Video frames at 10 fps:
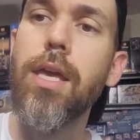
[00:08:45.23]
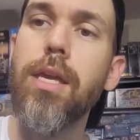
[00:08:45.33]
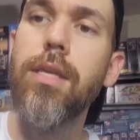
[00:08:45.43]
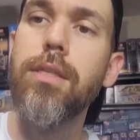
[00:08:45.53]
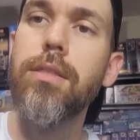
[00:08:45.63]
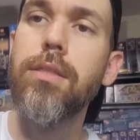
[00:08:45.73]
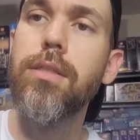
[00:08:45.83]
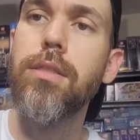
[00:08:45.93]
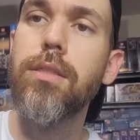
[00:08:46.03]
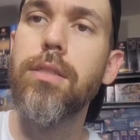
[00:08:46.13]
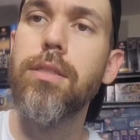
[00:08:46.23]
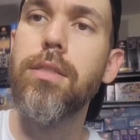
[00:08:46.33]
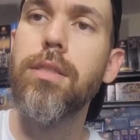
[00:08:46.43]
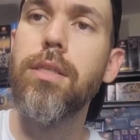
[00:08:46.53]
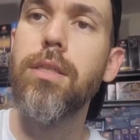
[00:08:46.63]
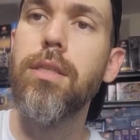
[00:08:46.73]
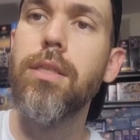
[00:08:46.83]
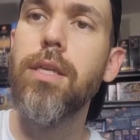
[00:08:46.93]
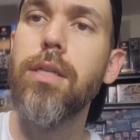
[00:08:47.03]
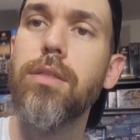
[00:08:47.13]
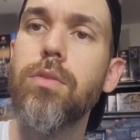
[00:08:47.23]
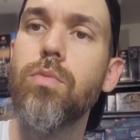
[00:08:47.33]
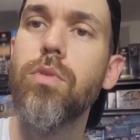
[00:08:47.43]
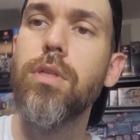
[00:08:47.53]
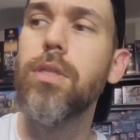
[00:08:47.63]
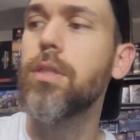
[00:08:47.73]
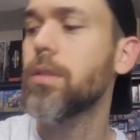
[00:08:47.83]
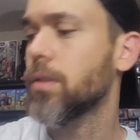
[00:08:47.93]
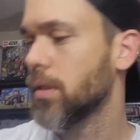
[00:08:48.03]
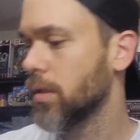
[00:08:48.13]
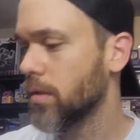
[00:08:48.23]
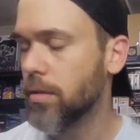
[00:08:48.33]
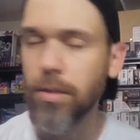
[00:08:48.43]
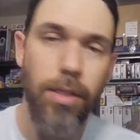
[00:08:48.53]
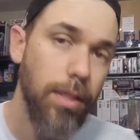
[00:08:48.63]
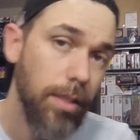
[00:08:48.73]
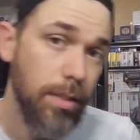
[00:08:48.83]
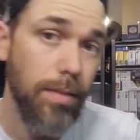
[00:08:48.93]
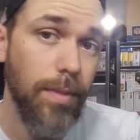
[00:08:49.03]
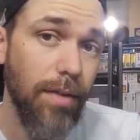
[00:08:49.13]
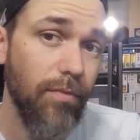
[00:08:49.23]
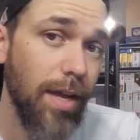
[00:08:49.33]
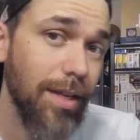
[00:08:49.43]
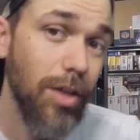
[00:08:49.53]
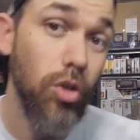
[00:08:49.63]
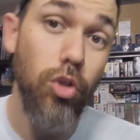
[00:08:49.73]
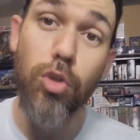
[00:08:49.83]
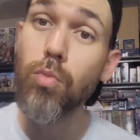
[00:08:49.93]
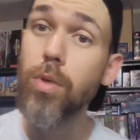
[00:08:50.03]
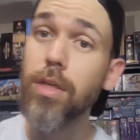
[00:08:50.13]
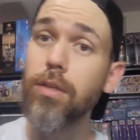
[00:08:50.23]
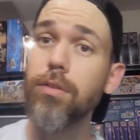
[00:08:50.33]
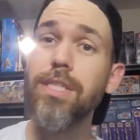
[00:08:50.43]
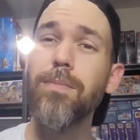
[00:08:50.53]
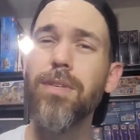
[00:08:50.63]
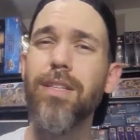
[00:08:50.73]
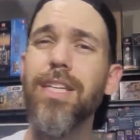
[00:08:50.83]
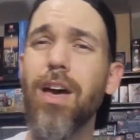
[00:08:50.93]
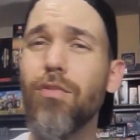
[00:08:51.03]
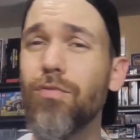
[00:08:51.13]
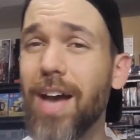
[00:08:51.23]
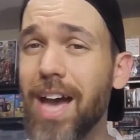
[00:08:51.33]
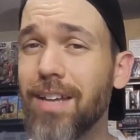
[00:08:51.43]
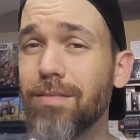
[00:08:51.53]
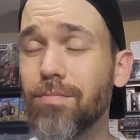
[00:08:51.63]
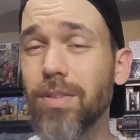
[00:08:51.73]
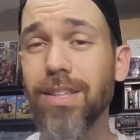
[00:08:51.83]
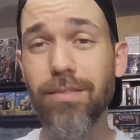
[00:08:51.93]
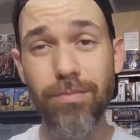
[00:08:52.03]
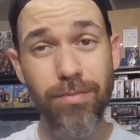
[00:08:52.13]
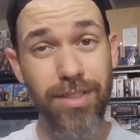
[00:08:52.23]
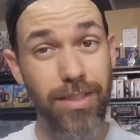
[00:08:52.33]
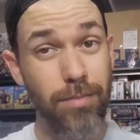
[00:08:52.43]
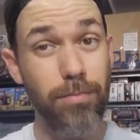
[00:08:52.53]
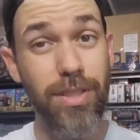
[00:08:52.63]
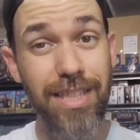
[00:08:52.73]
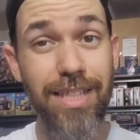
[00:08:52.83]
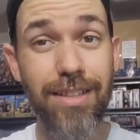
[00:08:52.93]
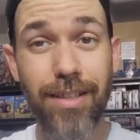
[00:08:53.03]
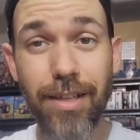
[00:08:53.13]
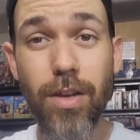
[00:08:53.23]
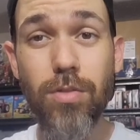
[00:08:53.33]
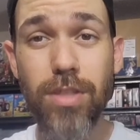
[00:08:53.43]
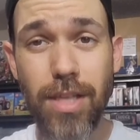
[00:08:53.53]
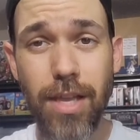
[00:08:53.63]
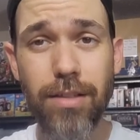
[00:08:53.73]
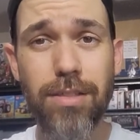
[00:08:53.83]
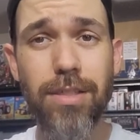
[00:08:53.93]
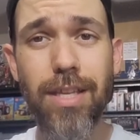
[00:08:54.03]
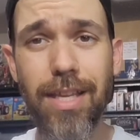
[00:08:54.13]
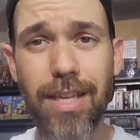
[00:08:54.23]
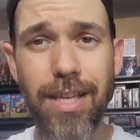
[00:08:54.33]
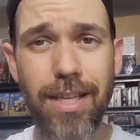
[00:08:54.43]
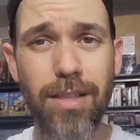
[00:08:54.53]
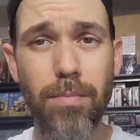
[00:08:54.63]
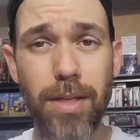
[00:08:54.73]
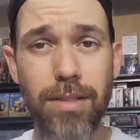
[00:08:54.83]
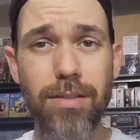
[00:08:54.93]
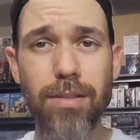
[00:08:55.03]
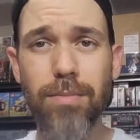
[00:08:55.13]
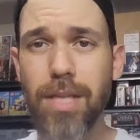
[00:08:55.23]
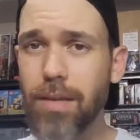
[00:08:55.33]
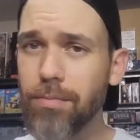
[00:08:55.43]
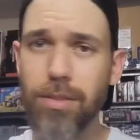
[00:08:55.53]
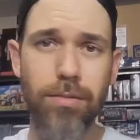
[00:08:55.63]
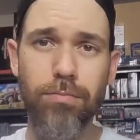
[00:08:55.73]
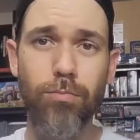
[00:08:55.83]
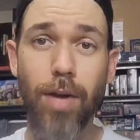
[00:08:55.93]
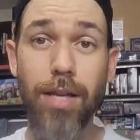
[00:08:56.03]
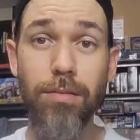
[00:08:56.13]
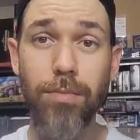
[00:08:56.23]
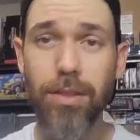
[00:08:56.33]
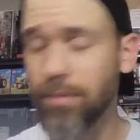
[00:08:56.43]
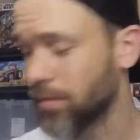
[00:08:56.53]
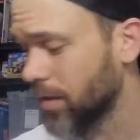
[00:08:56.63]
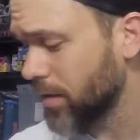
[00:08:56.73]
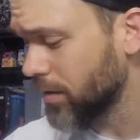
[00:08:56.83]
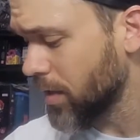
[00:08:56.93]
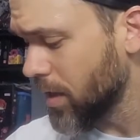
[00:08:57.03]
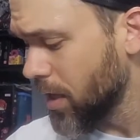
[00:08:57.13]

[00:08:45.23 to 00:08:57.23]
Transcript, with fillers: And let's see, the next one here is something I found at Goodwill. Typically, I'll find complete Lego sets in the bin sometimes, randomly. They're there.